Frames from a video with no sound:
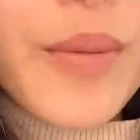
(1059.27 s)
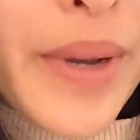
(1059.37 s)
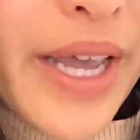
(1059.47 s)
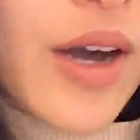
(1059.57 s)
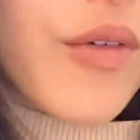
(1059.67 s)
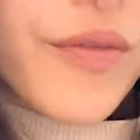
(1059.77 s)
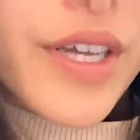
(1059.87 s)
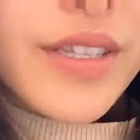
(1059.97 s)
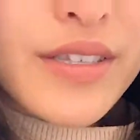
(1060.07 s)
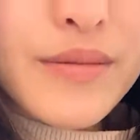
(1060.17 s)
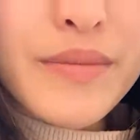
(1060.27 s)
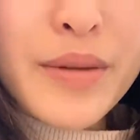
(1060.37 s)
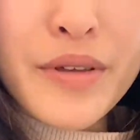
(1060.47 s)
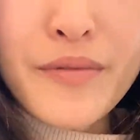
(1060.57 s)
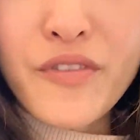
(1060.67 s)
my outfits,
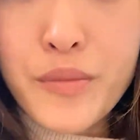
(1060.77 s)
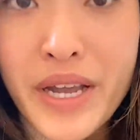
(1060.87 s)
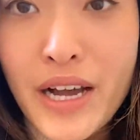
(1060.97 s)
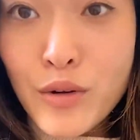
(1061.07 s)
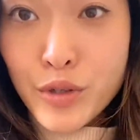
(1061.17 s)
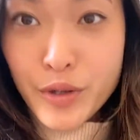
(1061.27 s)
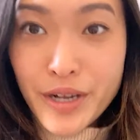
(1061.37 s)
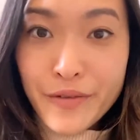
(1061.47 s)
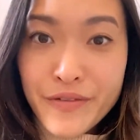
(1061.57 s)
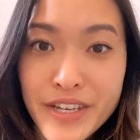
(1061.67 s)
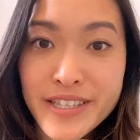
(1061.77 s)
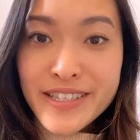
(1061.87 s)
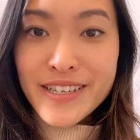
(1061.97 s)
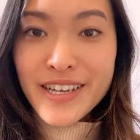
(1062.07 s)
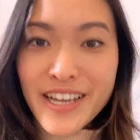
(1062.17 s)
maybe for my outdoor
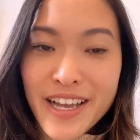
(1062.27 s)
outfits.